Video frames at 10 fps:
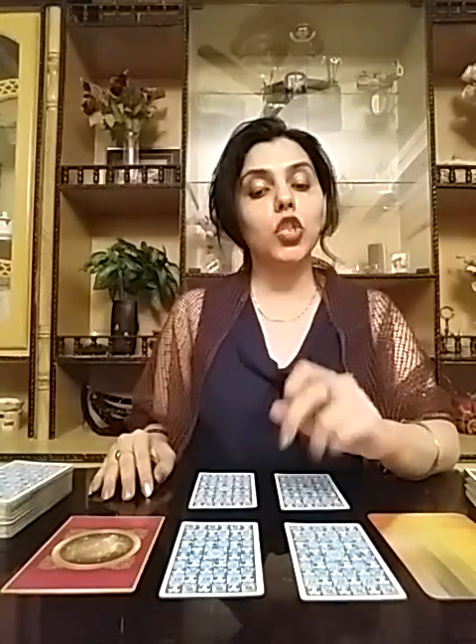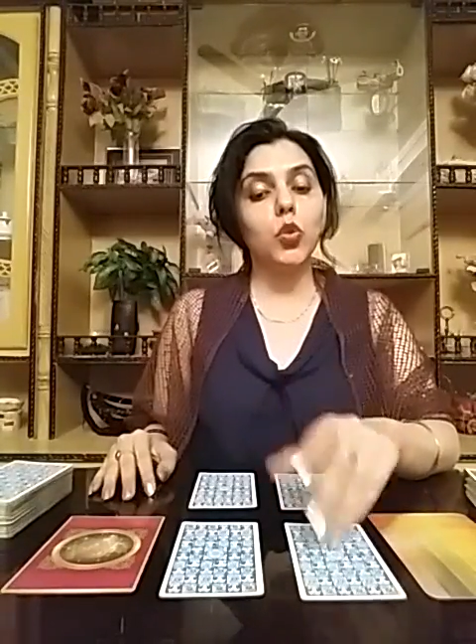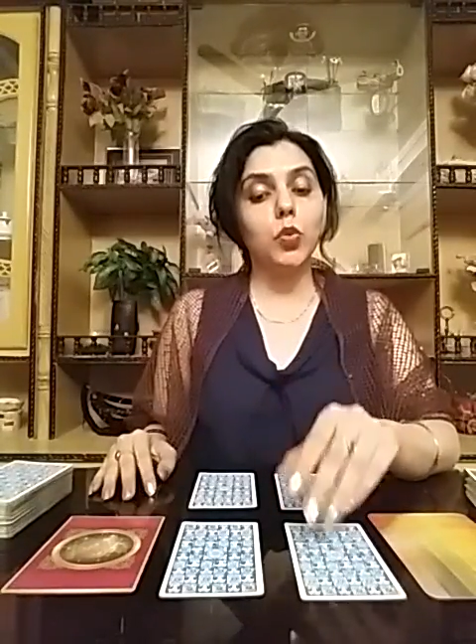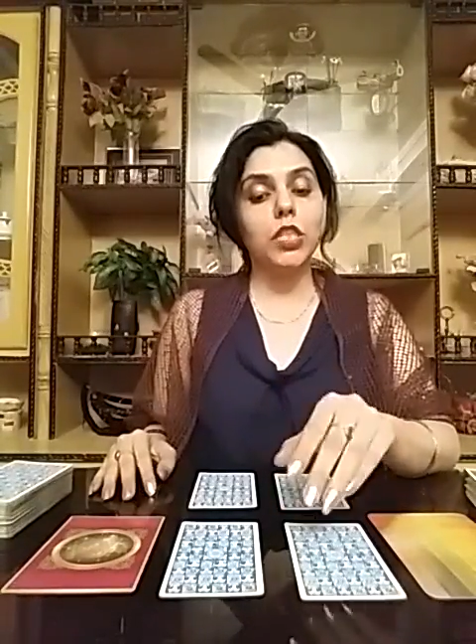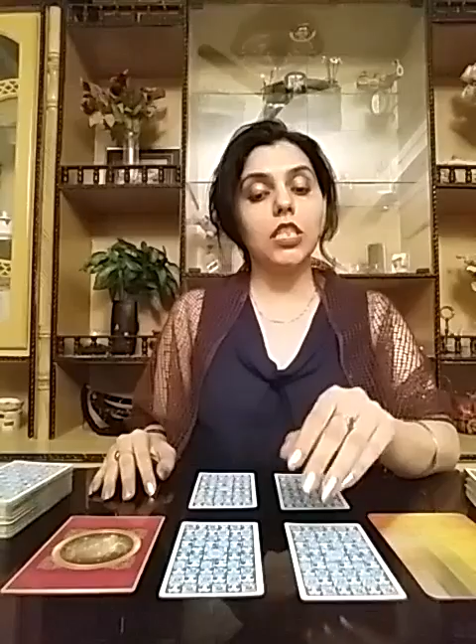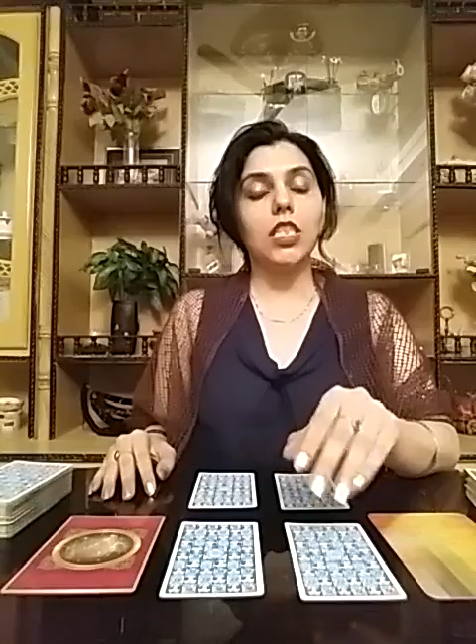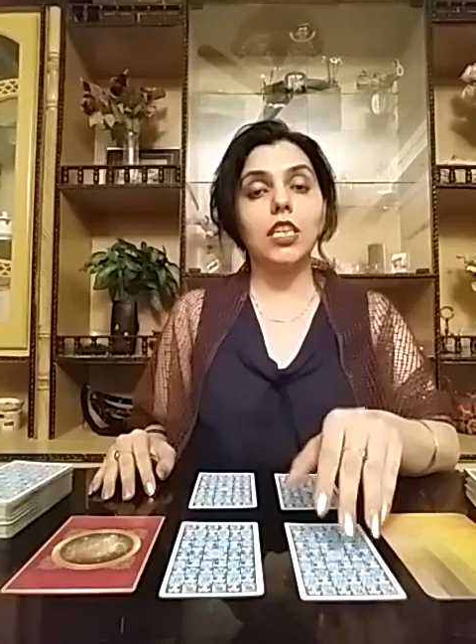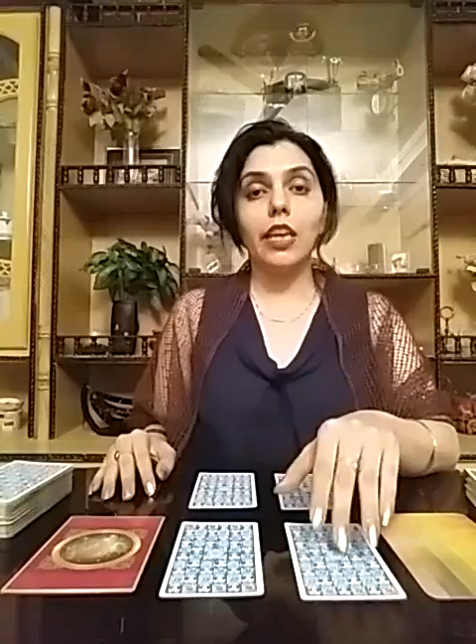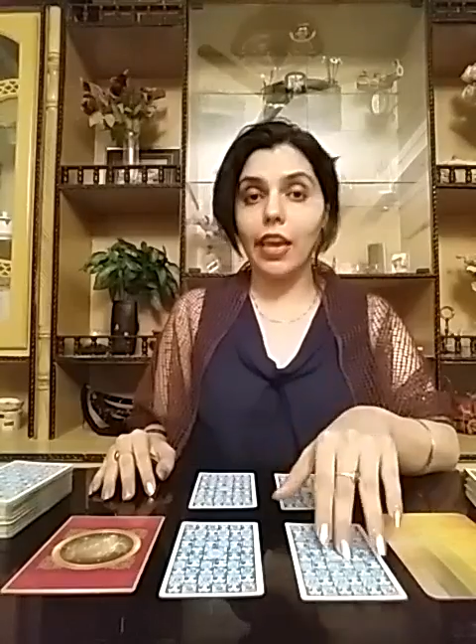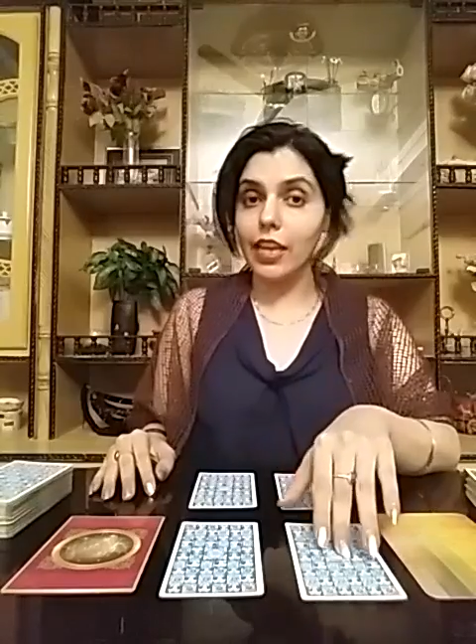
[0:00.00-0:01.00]

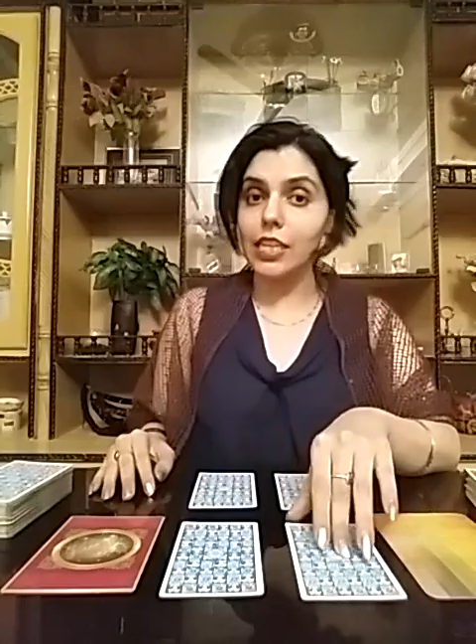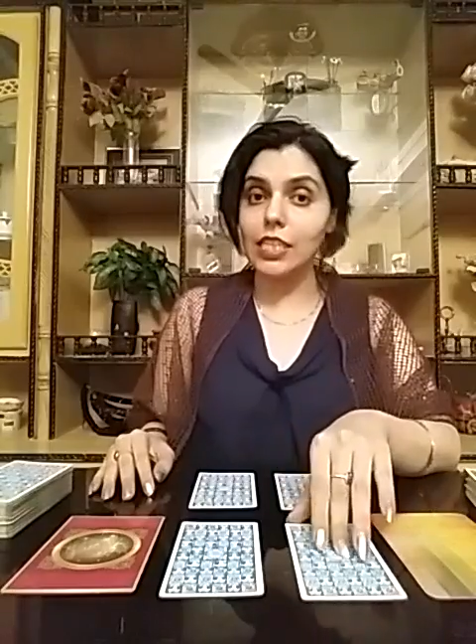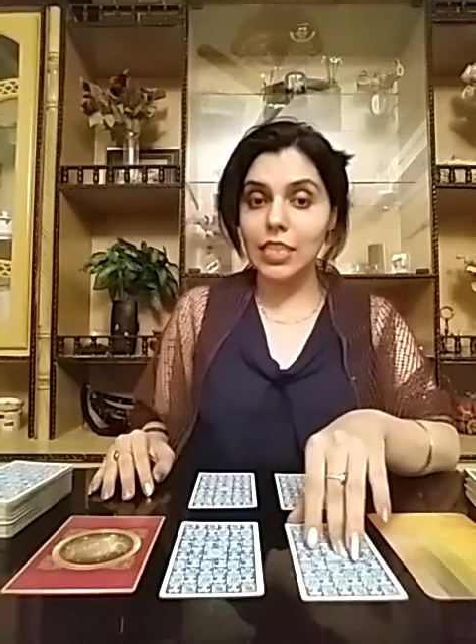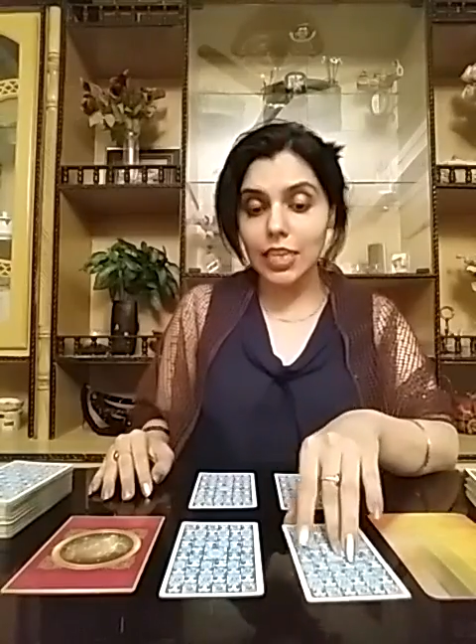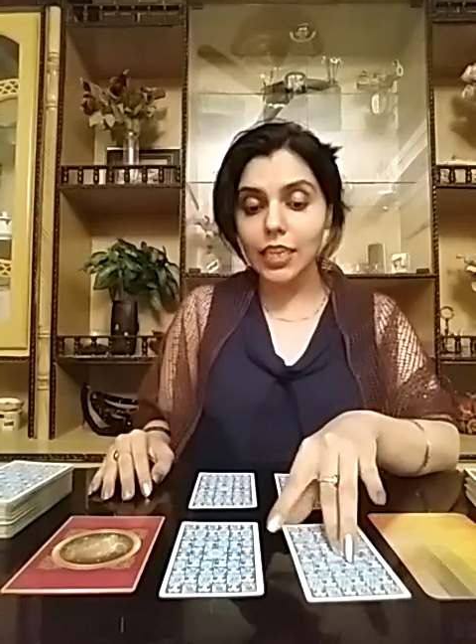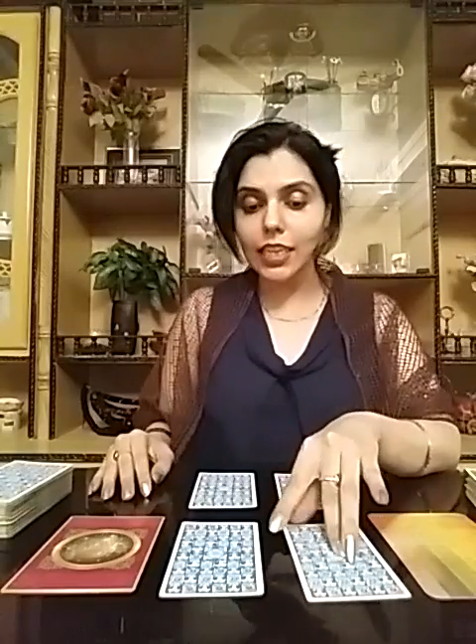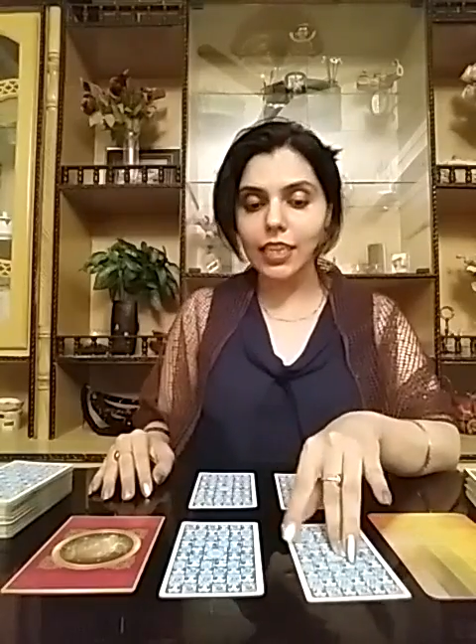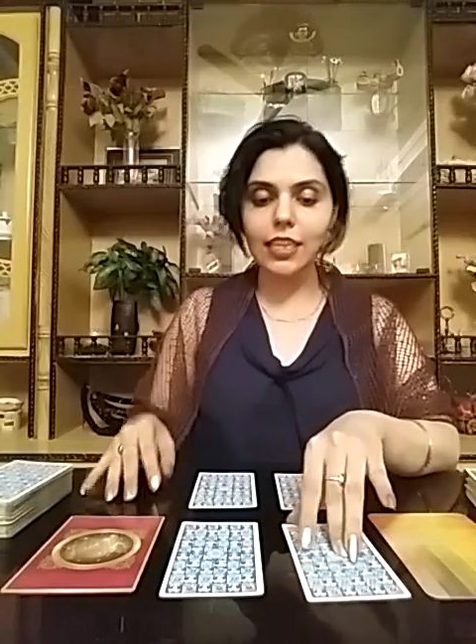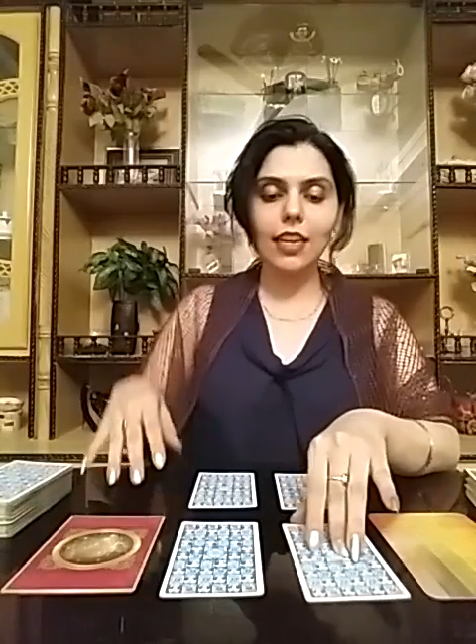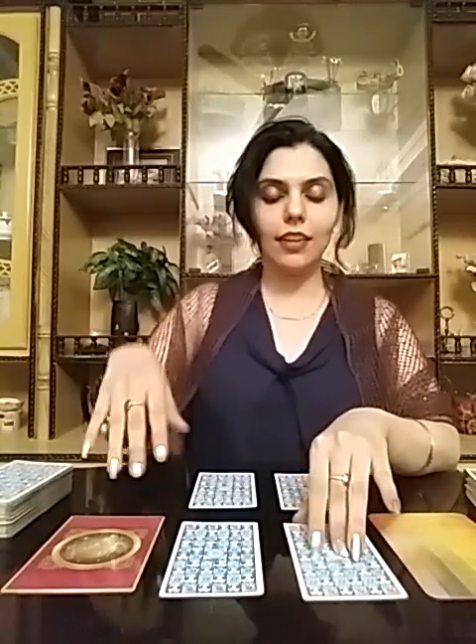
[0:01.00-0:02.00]

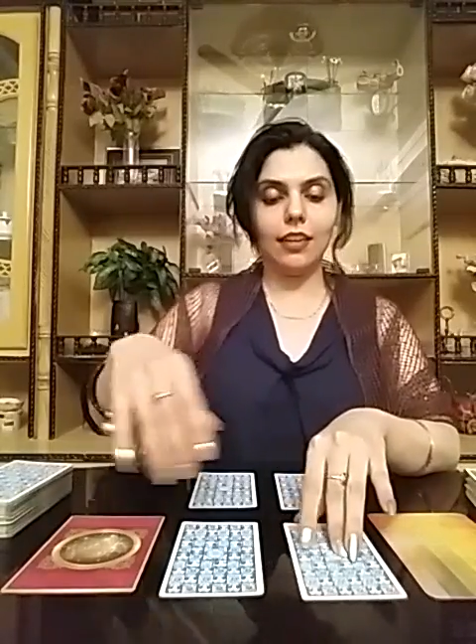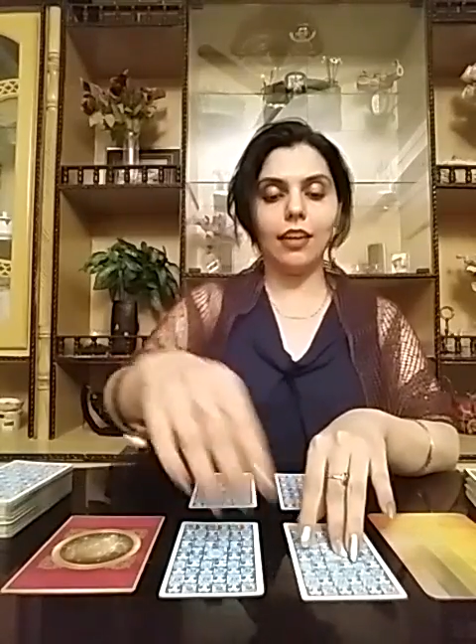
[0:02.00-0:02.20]
2018.